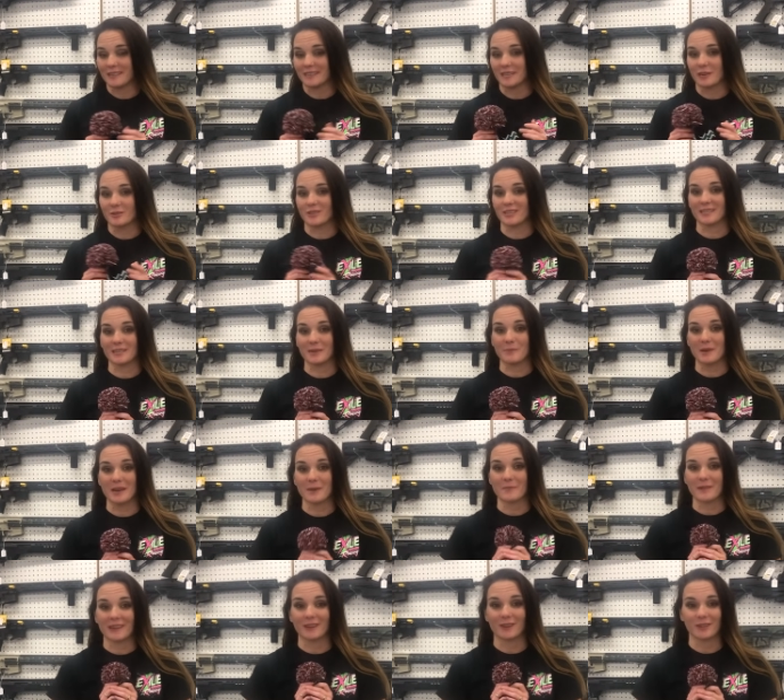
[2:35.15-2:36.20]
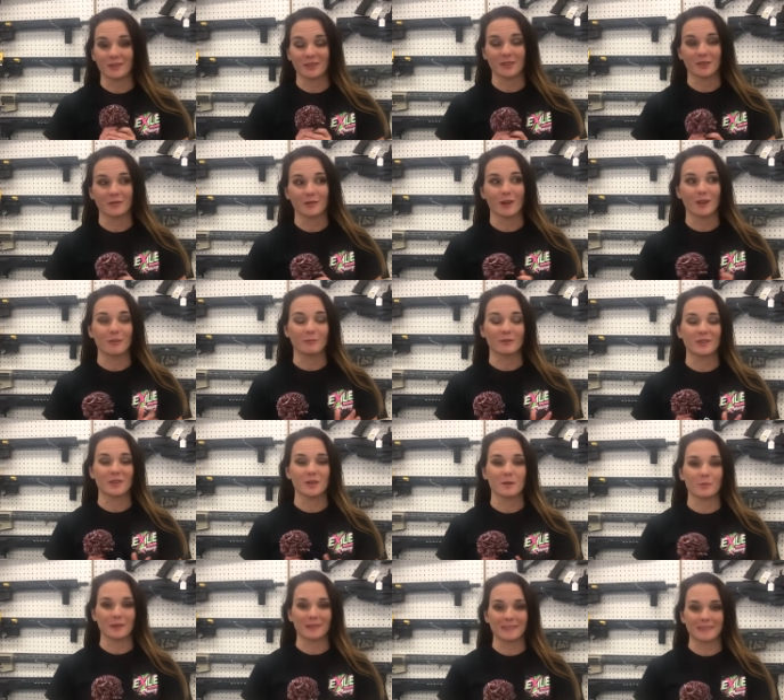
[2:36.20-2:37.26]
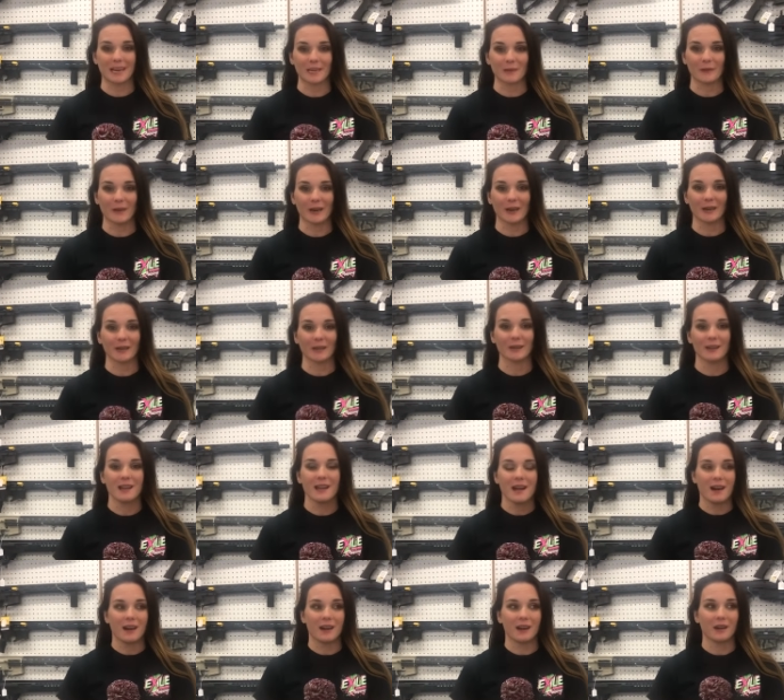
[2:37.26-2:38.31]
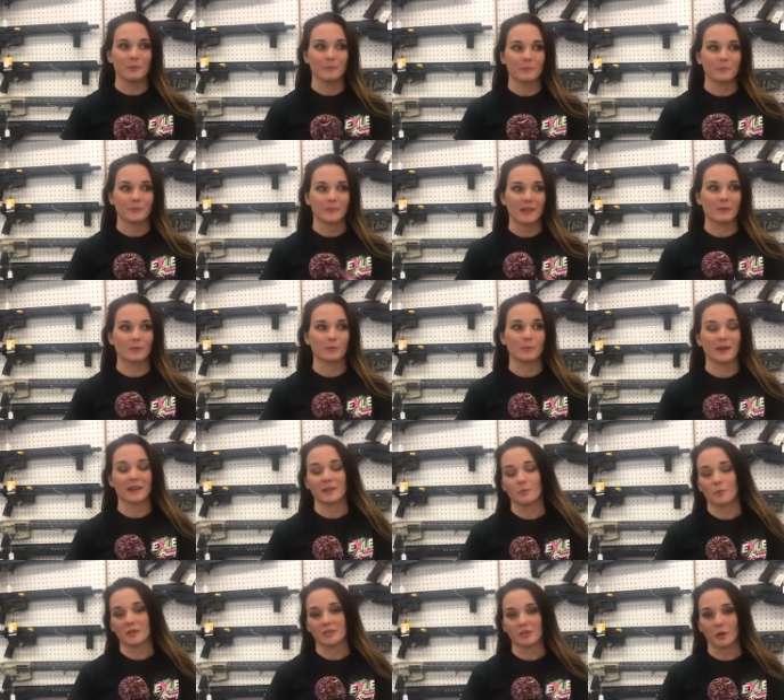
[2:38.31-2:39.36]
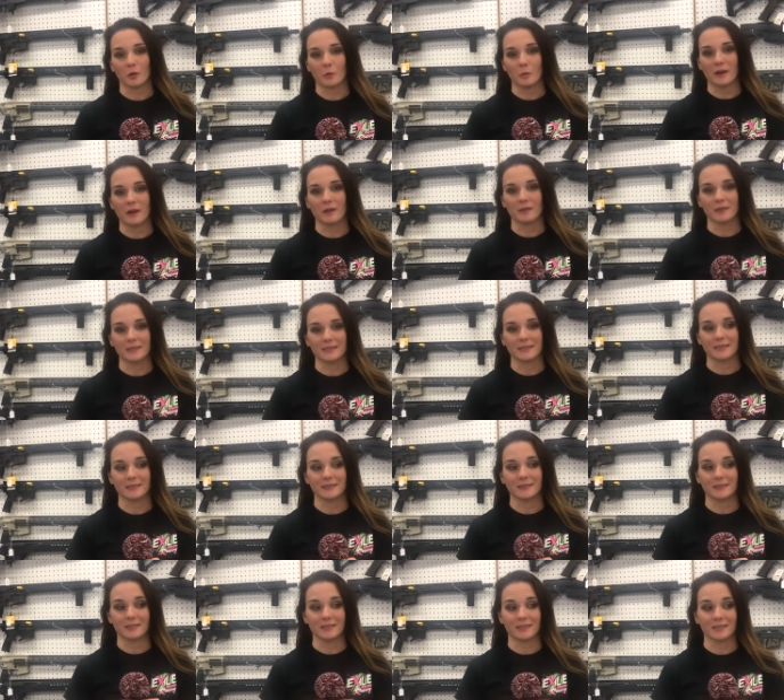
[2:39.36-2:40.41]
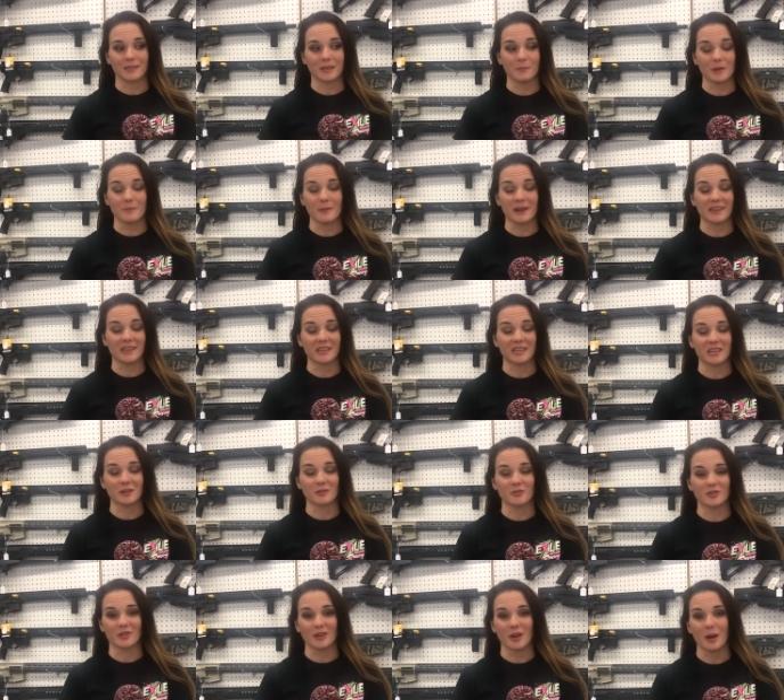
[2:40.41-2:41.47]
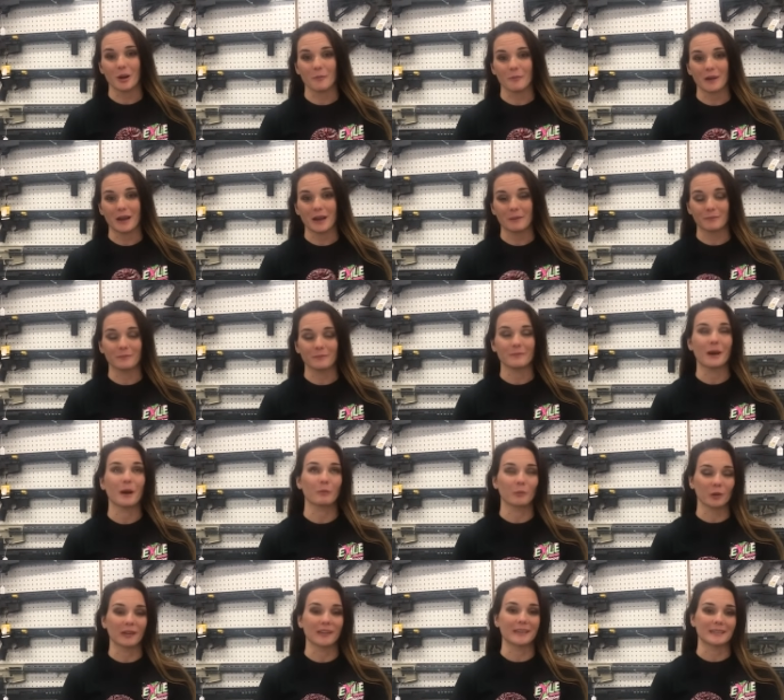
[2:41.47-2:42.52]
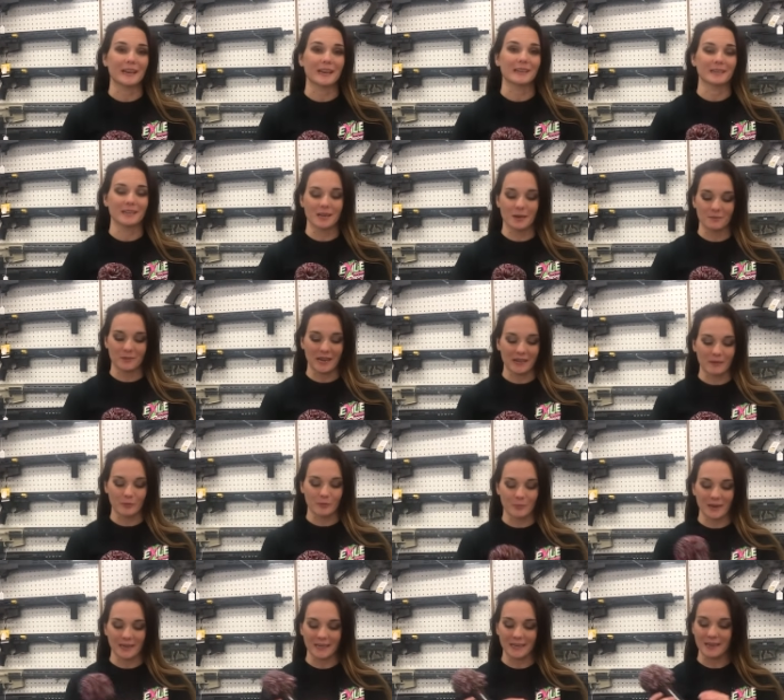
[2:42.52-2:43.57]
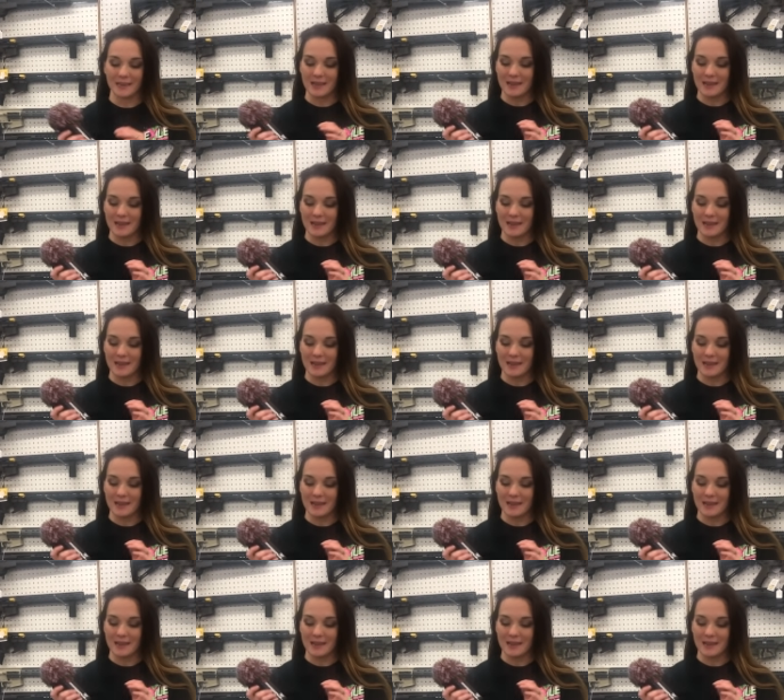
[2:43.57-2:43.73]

So she's gonna be in a big car soon, y'all. I'm super excited for her. Um, everybody wish her well because she's gonna be making a huge jump. Um, I'm really excited to update everybody.